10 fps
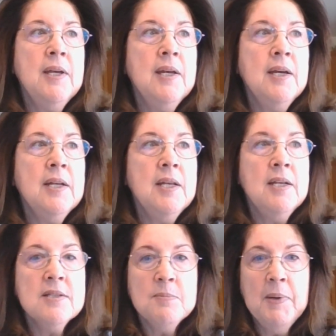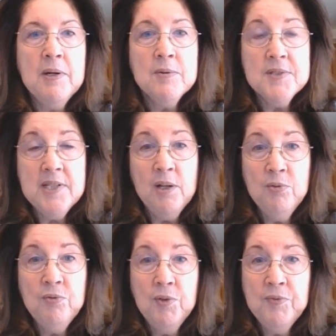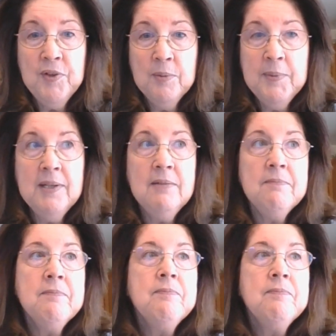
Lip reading: and it is about self-fulfillment.